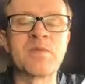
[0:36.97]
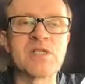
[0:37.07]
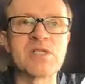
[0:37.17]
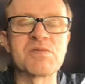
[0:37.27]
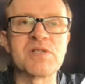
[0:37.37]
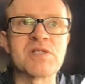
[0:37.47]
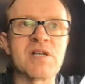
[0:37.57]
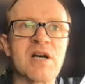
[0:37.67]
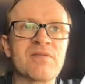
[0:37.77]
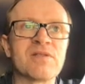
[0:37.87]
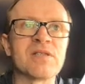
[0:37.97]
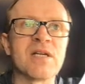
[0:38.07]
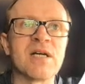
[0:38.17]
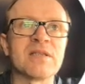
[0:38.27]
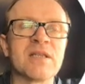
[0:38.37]
Since we discovered
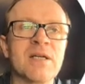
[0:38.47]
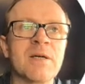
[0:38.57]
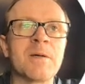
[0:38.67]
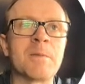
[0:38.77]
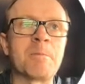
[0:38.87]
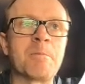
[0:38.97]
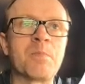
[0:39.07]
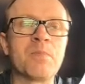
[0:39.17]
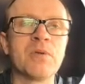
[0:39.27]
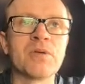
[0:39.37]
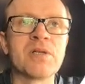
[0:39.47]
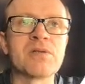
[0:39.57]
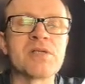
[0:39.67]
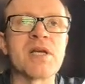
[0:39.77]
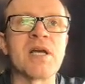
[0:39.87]
that
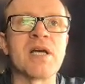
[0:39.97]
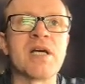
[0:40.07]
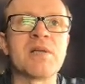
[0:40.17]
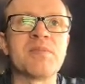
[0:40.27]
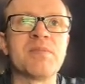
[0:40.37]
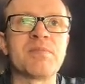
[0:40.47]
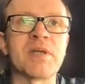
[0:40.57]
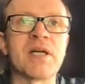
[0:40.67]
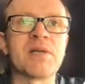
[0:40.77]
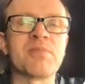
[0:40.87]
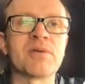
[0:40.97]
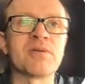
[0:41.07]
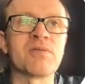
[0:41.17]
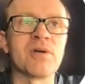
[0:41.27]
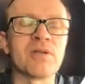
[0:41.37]
bluegills can play an important
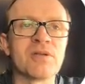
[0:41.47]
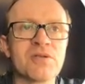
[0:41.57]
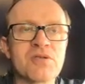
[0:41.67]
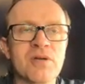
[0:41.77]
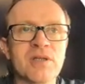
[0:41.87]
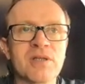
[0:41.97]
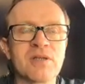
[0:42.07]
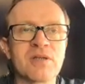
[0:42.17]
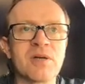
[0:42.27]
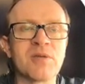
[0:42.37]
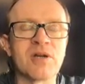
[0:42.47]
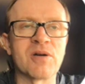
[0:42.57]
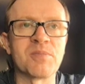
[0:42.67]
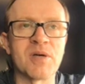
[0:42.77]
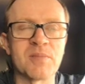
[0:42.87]
role in controlling common
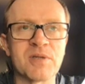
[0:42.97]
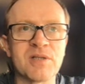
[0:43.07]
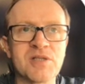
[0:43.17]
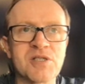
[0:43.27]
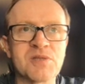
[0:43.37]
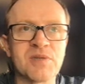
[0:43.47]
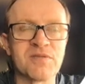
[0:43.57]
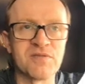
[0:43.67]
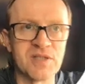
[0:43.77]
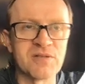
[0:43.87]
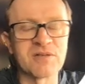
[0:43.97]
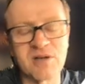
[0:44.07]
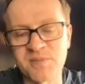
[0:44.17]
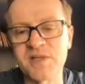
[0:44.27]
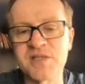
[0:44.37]
carp populations by feeding on
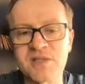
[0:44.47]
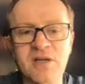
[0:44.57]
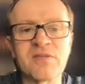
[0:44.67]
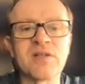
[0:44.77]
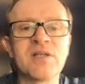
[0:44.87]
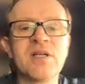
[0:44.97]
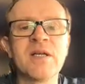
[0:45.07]
carp eggs and larvae,